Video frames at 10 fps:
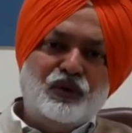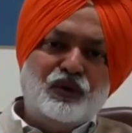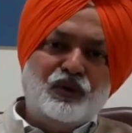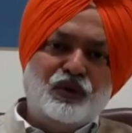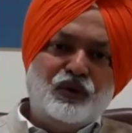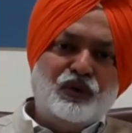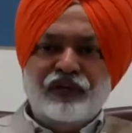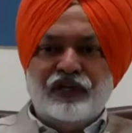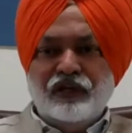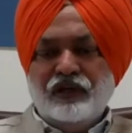owner of the
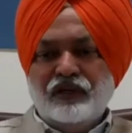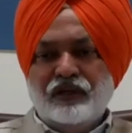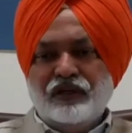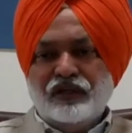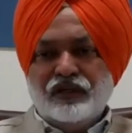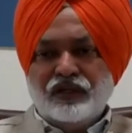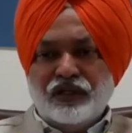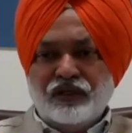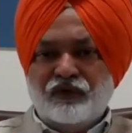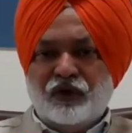vehicle
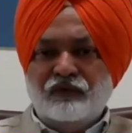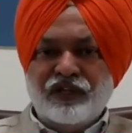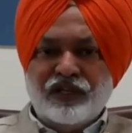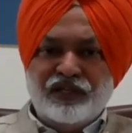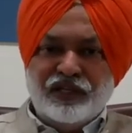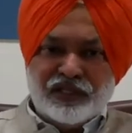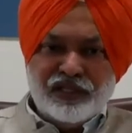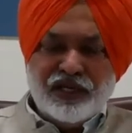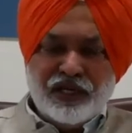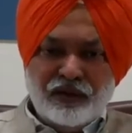involved in the
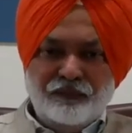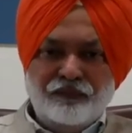accident